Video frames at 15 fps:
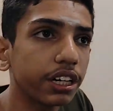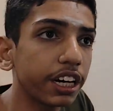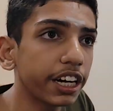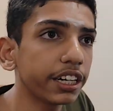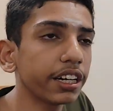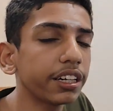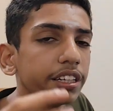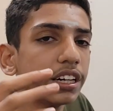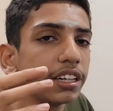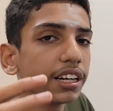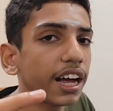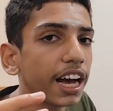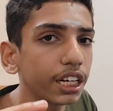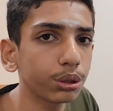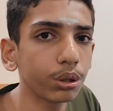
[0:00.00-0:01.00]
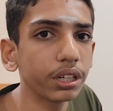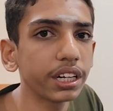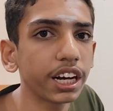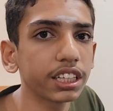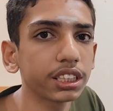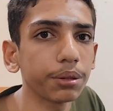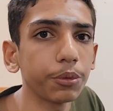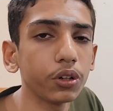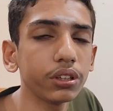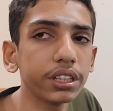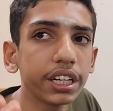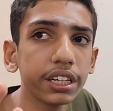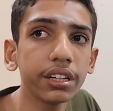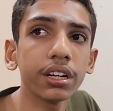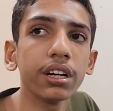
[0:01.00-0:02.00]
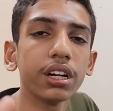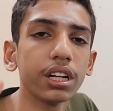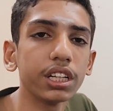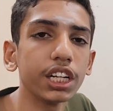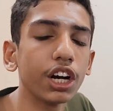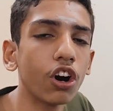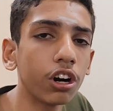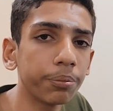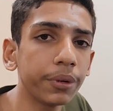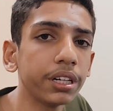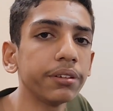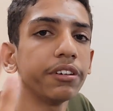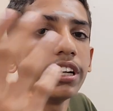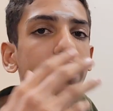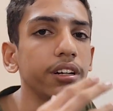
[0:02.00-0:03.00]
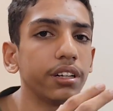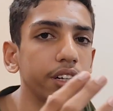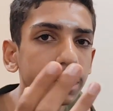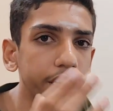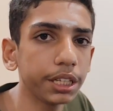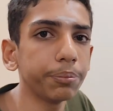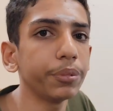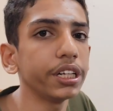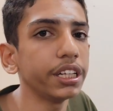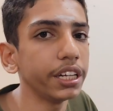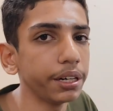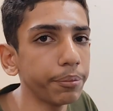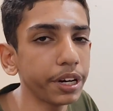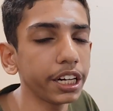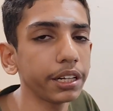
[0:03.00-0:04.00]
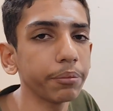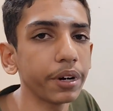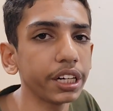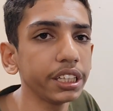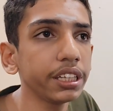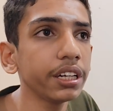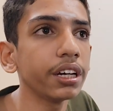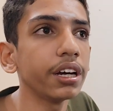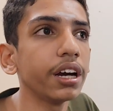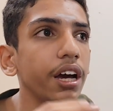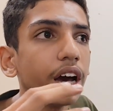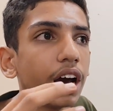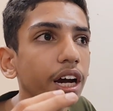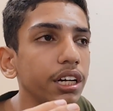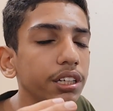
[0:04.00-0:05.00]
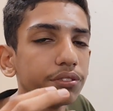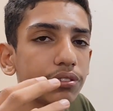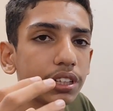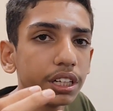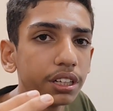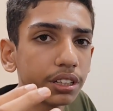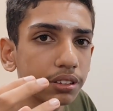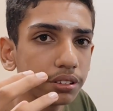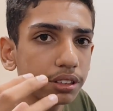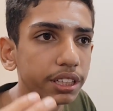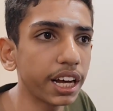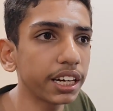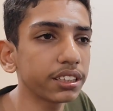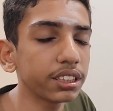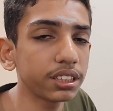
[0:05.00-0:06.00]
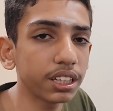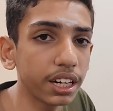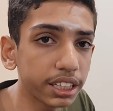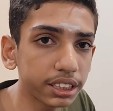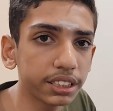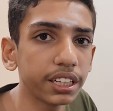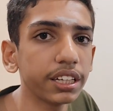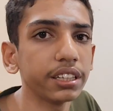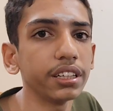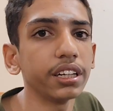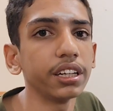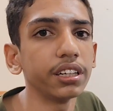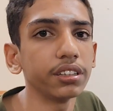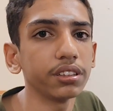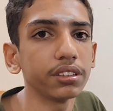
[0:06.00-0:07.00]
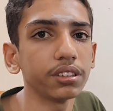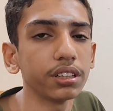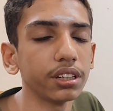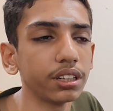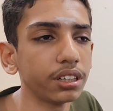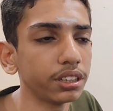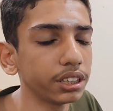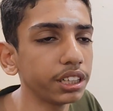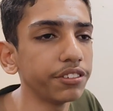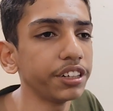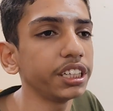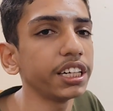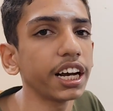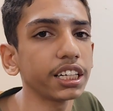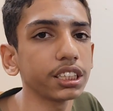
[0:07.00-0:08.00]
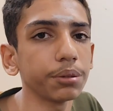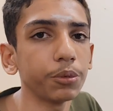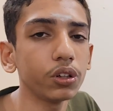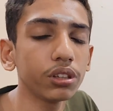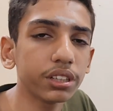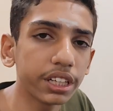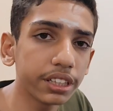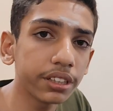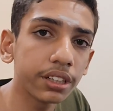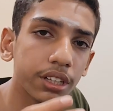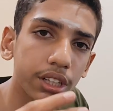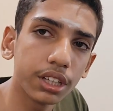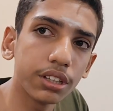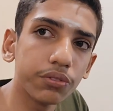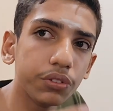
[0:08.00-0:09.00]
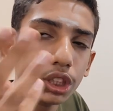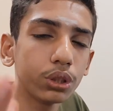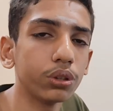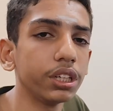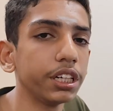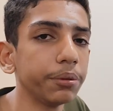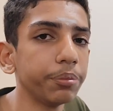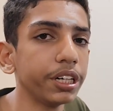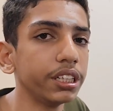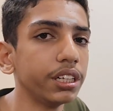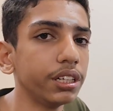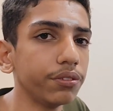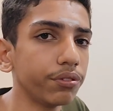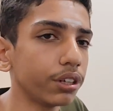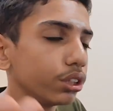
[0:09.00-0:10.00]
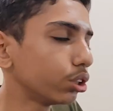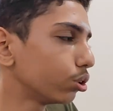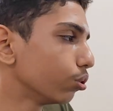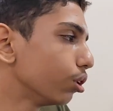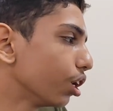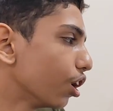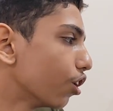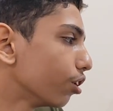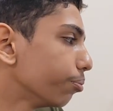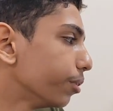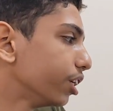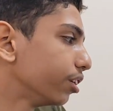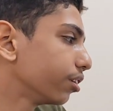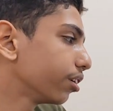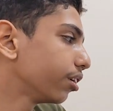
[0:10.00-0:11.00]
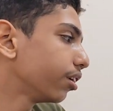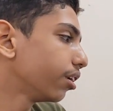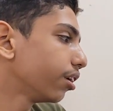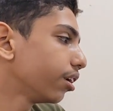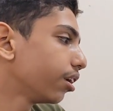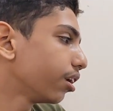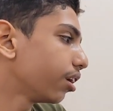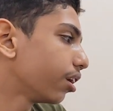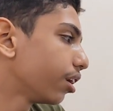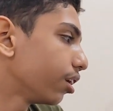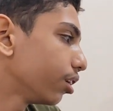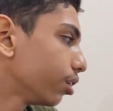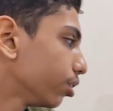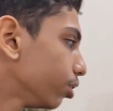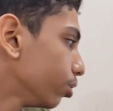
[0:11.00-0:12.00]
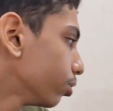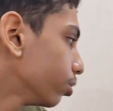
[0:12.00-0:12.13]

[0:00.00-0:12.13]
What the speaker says: greater than the actual tax amount, then the government will repay the remaining money, and if the tax is less than the given tax amount, then we should repay the difference to the government. The